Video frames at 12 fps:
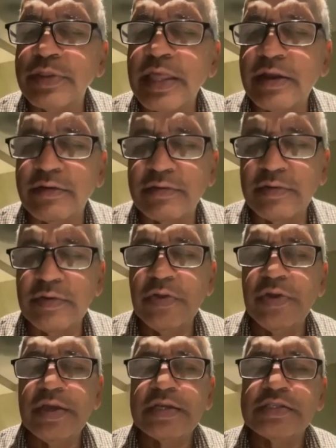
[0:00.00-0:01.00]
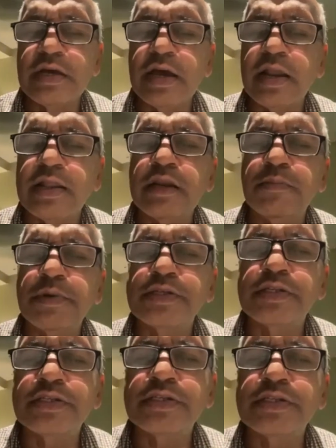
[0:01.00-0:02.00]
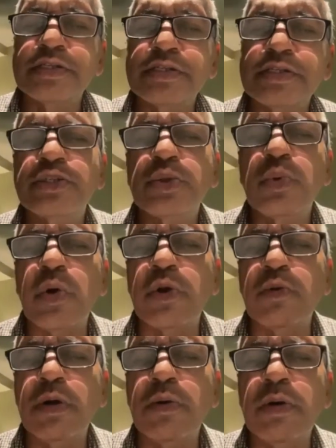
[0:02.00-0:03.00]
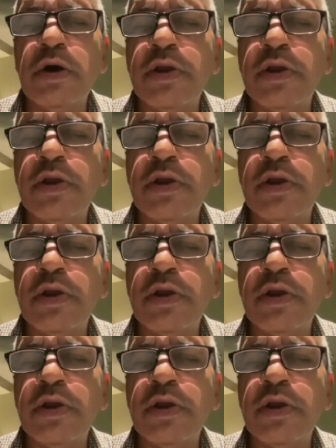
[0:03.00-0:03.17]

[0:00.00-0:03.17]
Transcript: there. So another person says that there is no Anubhava or